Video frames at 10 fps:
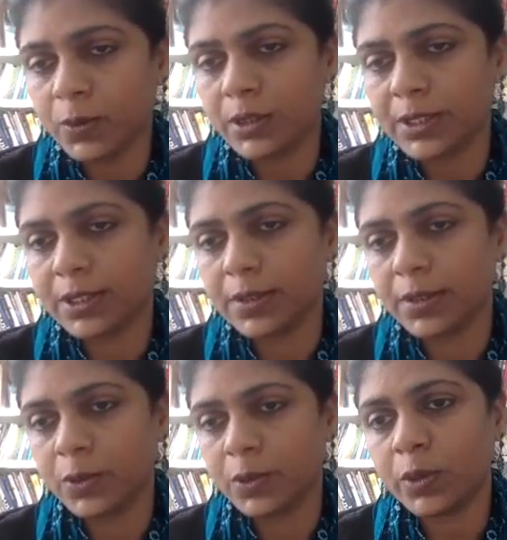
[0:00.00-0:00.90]
just
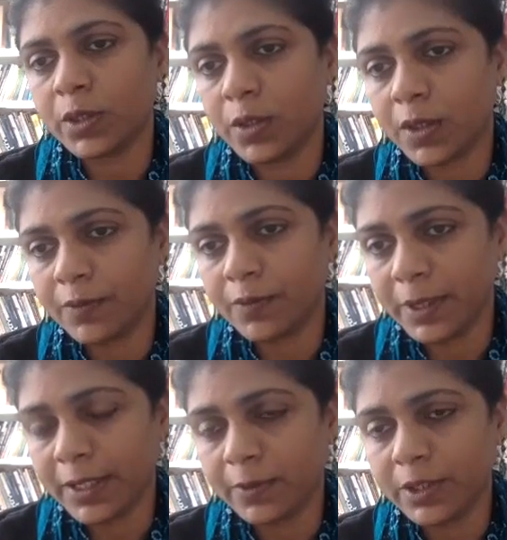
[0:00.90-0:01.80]
those who are not
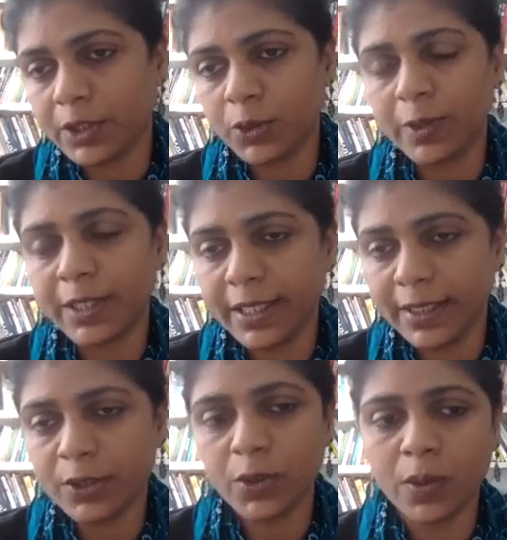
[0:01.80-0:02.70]
familiar with the issue
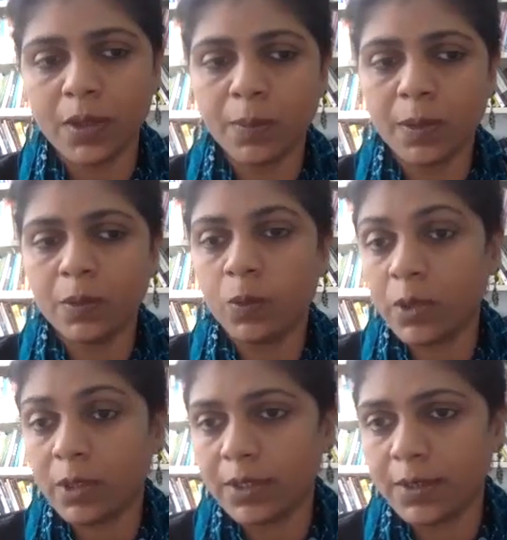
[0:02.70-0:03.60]
again, to talk about
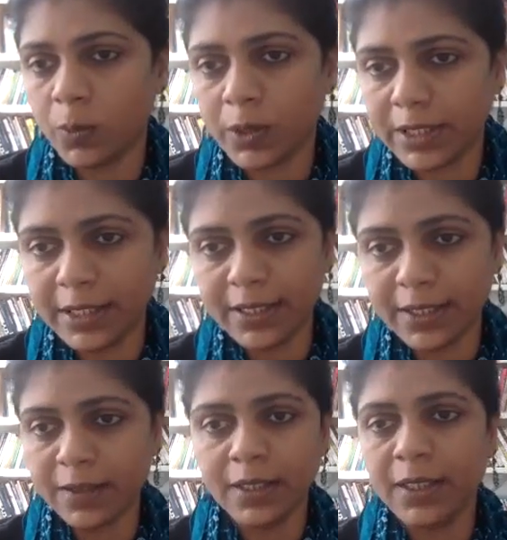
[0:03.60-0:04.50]
what
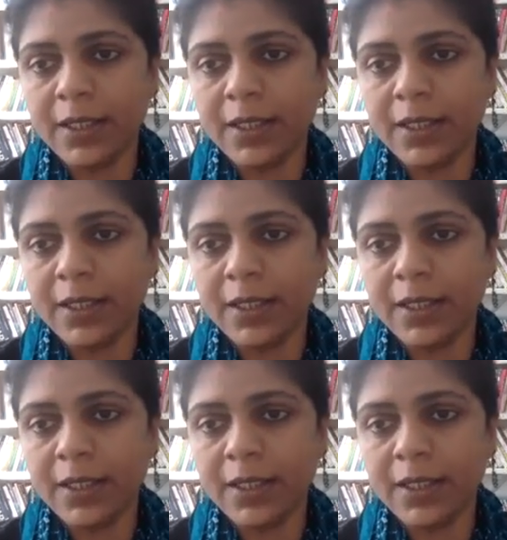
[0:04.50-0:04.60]
Indian